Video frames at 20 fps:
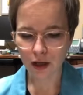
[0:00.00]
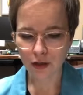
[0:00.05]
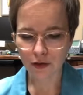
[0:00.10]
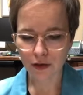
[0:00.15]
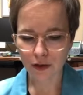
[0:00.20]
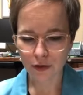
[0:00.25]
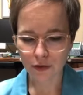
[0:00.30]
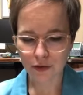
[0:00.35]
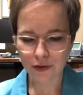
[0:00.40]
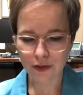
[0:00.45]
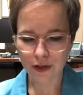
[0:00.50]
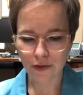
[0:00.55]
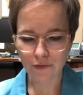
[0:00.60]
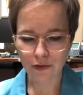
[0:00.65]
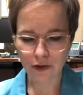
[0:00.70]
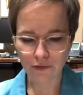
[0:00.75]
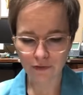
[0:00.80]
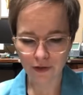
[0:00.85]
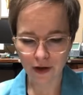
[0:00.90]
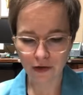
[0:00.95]
There's
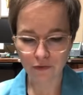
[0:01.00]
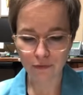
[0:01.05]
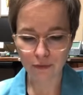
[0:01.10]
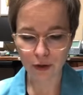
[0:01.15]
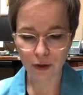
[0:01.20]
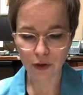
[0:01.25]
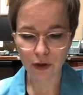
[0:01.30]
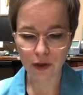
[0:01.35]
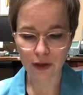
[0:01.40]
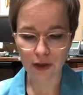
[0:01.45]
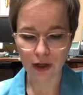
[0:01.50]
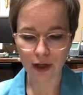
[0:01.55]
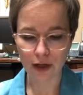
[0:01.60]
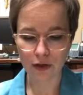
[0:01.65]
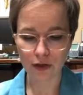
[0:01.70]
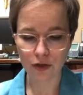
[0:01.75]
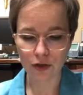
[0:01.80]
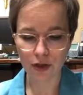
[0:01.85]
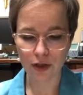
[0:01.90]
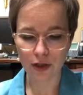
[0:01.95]
$75 million
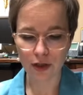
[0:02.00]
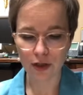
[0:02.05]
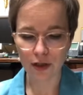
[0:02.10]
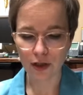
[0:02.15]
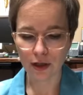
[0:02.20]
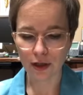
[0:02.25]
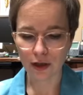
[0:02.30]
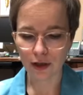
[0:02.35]
actually